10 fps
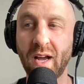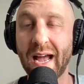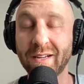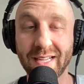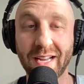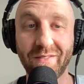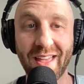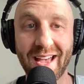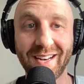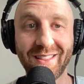Outside of
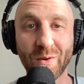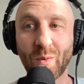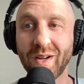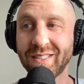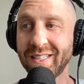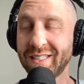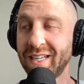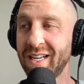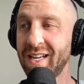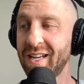that, there wasn't
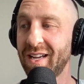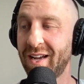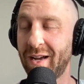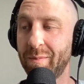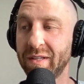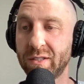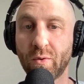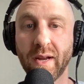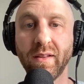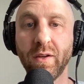this
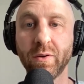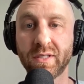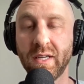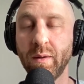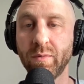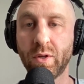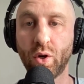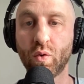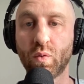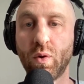grandiose scheme to
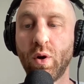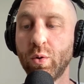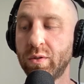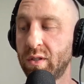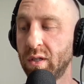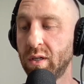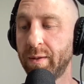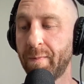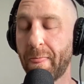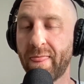grow
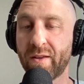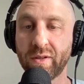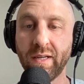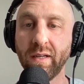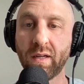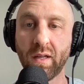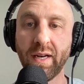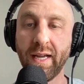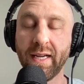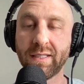to 13
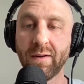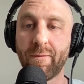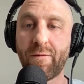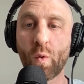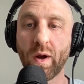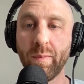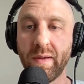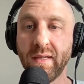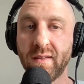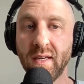clinics and 40
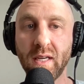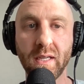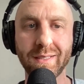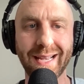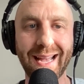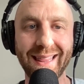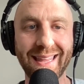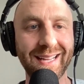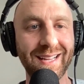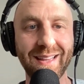PTs.
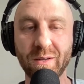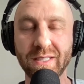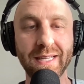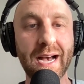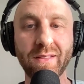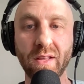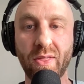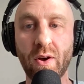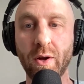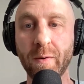That was not the
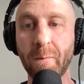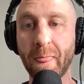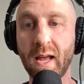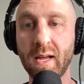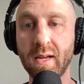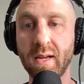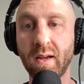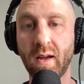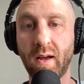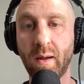thought.
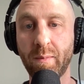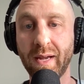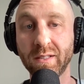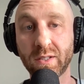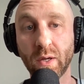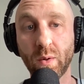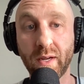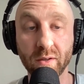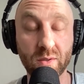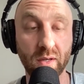And so
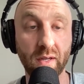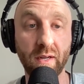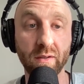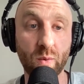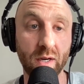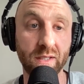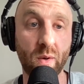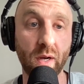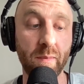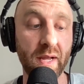here's where I
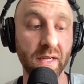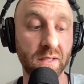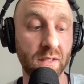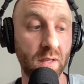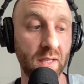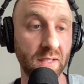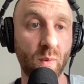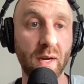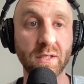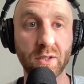swung and missed, is
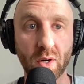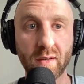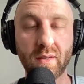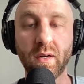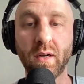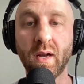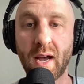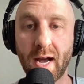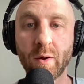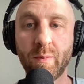when I started to
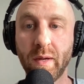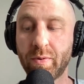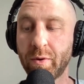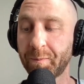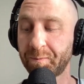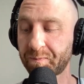hire people,